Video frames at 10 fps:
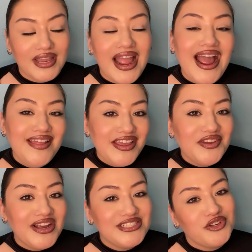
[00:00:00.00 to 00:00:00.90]
I thank you
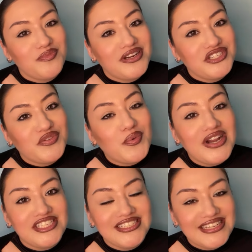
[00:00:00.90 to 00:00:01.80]
guys so much for
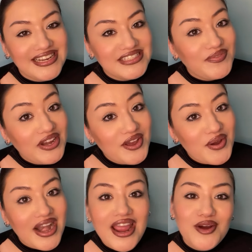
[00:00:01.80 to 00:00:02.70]
watching today's video,
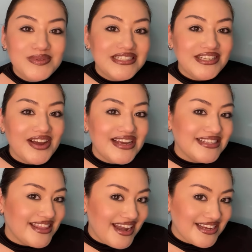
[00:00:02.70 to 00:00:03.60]
and I hope to see you guys in
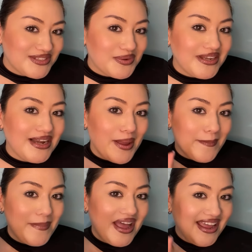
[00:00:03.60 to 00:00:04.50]
the next one.
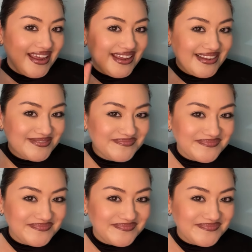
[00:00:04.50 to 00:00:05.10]
Bye!